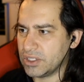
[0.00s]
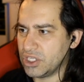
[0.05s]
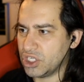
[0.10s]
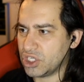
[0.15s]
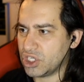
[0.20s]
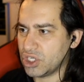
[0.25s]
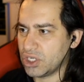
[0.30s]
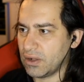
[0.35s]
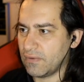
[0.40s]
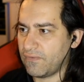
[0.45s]

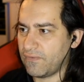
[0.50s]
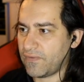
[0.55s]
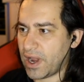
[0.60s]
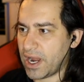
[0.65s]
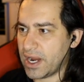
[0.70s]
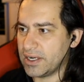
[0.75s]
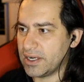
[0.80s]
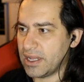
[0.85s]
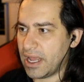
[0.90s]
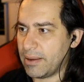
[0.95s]
additional
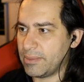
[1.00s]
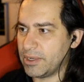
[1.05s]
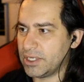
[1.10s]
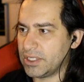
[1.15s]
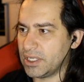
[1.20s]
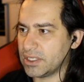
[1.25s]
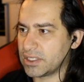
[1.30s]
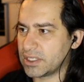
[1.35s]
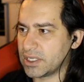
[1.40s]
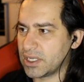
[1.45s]
fire
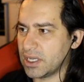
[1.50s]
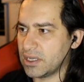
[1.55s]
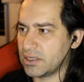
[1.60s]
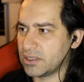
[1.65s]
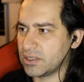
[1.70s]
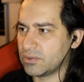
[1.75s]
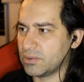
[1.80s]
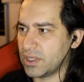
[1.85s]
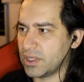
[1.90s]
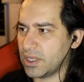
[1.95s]
damage that
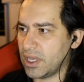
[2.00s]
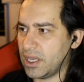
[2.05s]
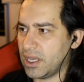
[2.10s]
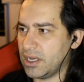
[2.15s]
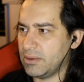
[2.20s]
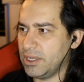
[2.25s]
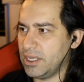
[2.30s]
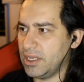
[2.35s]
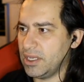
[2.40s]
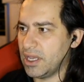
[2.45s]
scales with the
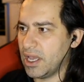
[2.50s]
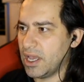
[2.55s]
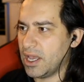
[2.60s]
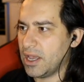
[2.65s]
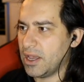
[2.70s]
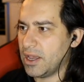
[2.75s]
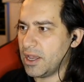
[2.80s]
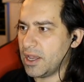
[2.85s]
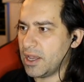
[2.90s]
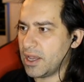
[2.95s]
enemy,
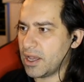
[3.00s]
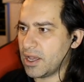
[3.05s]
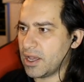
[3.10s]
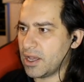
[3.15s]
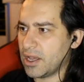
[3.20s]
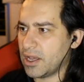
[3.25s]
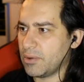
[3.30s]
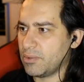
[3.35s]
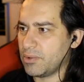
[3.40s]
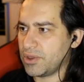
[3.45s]

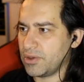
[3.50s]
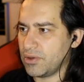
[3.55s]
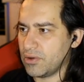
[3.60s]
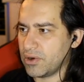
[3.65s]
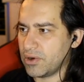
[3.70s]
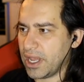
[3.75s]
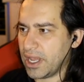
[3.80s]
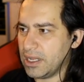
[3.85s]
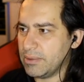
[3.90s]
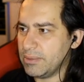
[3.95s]
with
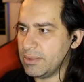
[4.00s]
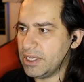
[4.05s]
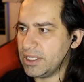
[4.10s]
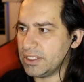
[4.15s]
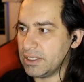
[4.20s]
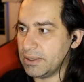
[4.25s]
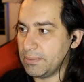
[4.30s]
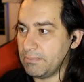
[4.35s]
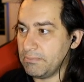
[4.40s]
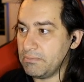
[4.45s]
your
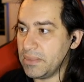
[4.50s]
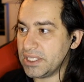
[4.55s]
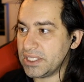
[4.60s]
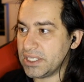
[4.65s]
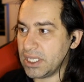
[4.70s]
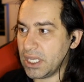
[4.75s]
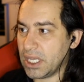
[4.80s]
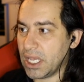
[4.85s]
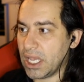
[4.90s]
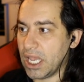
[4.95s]
enemy's
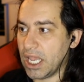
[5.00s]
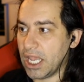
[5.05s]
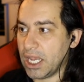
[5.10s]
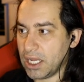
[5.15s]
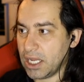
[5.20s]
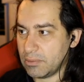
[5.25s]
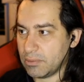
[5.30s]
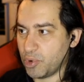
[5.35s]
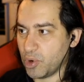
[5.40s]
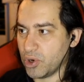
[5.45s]
missing
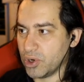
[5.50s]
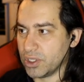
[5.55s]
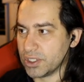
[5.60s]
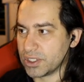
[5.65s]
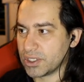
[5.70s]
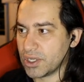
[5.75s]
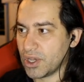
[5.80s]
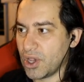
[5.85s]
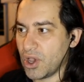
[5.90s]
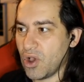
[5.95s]
hit
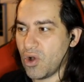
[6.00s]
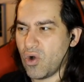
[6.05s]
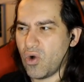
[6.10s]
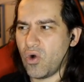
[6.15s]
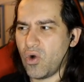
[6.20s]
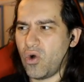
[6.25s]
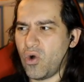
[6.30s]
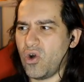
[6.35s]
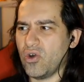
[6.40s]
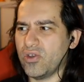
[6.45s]
points.
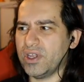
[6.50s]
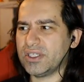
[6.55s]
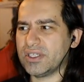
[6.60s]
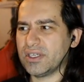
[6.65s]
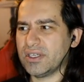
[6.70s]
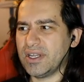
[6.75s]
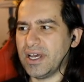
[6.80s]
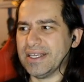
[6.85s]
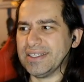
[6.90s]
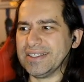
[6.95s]
Oh, that's
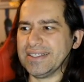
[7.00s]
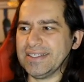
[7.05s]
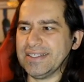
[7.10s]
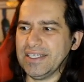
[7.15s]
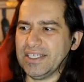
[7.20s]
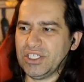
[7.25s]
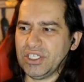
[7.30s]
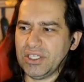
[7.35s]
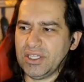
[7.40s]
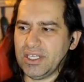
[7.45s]
a nice
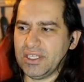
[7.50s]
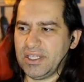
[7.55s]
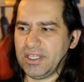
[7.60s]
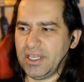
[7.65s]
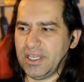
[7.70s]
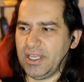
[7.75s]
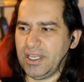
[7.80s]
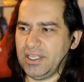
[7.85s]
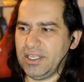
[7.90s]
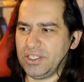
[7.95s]
addition that
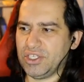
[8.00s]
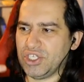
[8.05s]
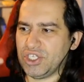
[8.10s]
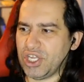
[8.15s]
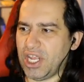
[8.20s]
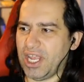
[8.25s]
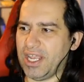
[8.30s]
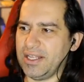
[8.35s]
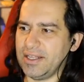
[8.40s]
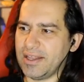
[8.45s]
they
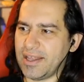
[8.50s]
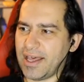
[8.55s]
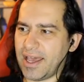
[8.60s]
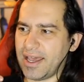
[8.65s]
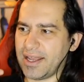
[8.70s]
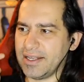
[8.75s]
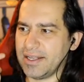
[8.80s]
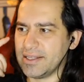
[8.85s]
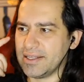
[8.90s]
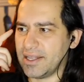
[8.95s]
chained
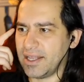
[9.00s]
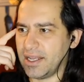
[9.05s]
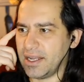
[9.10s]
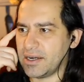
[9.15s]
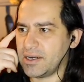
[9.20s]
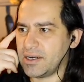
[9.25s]
that in